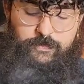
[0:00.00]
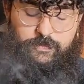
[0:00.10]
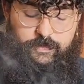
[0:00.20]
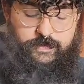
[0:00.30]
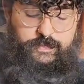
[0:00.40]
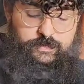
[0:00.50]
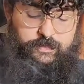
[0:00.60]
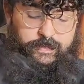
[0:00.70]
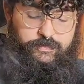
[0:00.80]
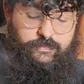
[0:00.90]
So
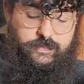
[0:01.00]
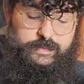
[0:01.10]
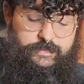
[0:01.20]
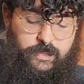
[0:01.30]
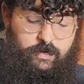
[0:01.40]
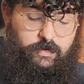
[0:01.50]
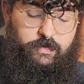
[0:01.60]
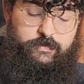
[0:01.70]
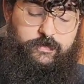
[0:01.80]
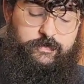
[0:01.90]
these are things that
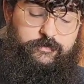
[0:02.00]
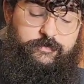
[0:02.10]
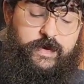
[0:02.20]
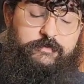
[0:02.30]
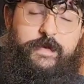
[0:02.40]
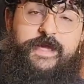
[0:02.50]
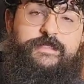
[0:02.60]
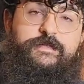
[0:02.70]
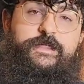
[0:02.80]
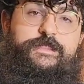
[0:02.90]
all the Divine
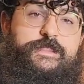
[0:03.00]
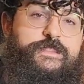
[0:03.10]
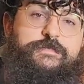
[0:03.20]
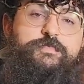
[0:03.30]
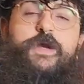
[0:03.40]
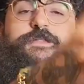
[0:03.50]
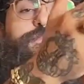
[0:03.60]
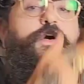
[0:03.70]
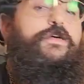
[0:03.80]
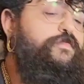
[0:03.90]
Masculine has
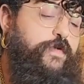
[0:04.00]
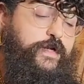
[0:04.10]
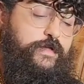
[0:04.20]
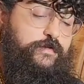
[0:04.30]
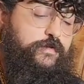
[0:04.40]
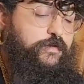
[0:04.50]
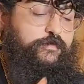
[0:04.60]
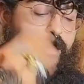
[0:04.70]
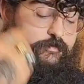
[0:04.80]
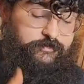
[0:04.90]
expressed already to the
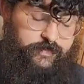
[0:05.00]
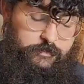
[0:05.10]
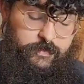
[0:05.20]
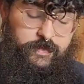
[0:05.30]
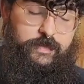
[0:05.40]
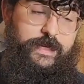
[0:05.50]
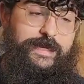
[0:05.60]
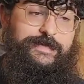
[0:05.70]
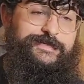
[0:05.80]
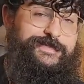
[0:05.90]
Divine Feminine
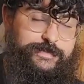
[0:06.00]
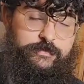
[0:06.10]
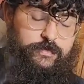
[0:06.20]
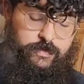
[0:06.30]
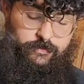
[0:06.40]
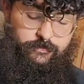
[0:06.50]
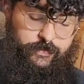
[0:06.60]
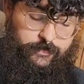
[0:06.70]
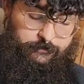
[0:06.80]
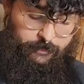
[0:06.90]
and is still
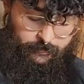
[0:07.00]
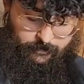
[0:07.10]
honoring.